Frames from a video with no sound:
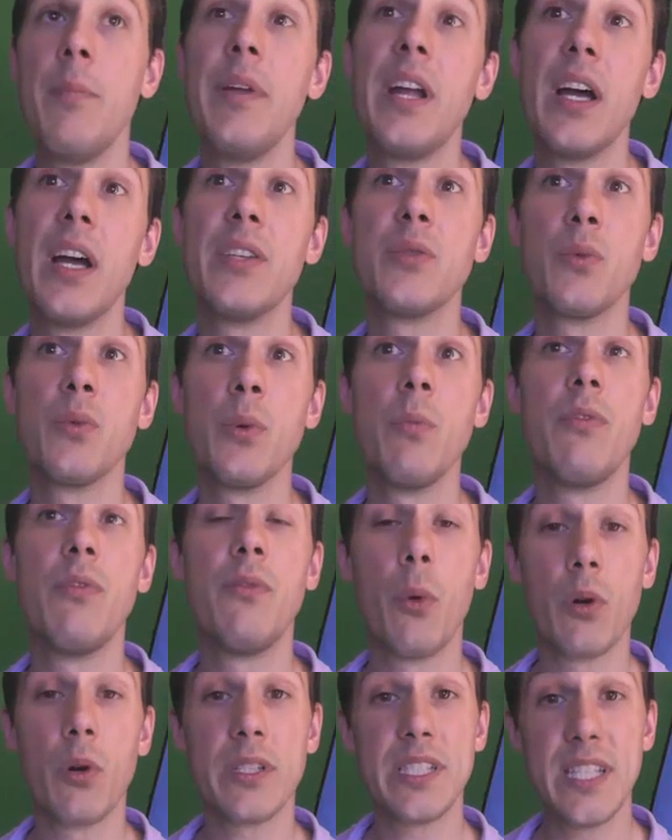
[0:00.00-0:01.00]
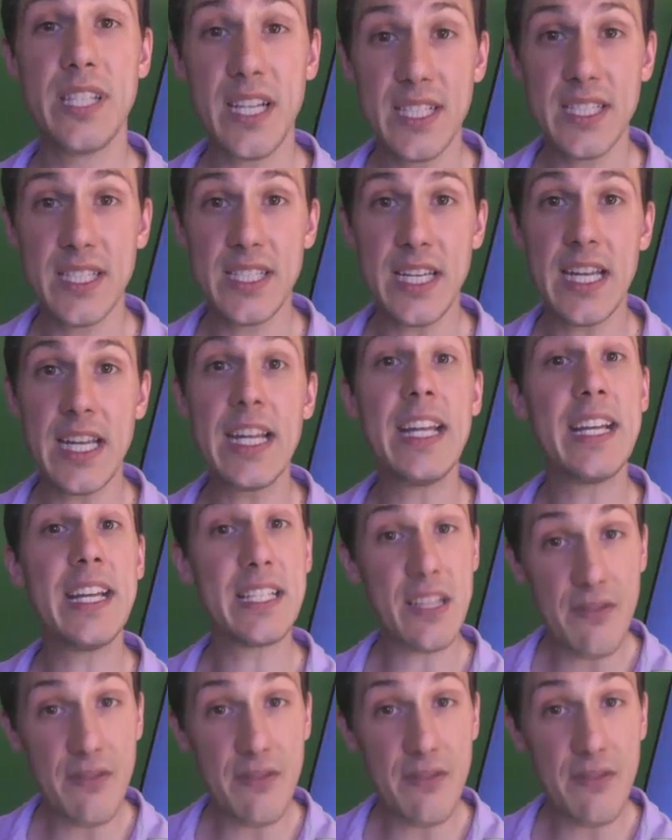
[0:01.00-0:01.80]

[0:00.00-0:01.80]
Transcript: because room 460